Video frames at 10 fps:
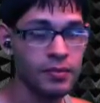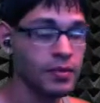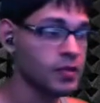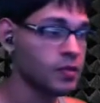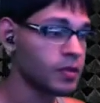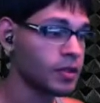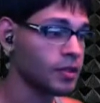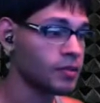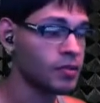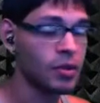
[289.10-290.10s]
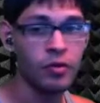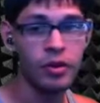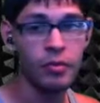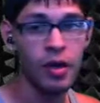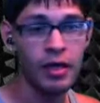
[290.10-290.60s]
This will load
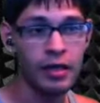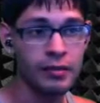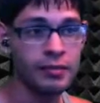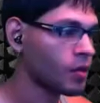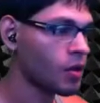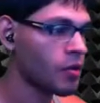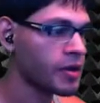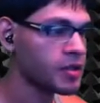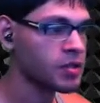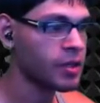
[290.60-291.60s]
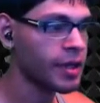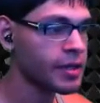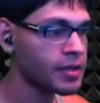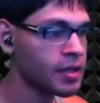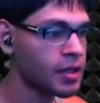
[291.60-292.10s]
the mod in. Alright, so
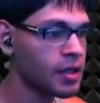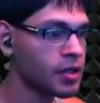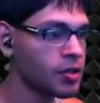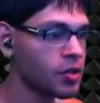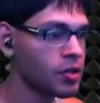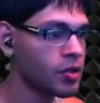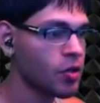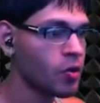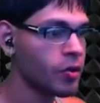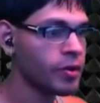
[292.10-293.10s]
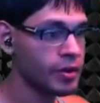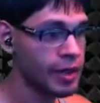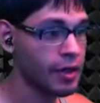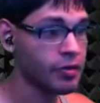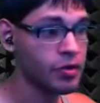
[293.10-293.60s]
next, you can go
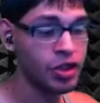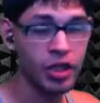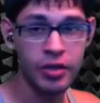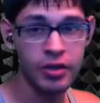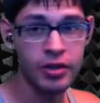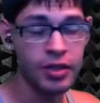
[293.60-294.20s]
now use shaders.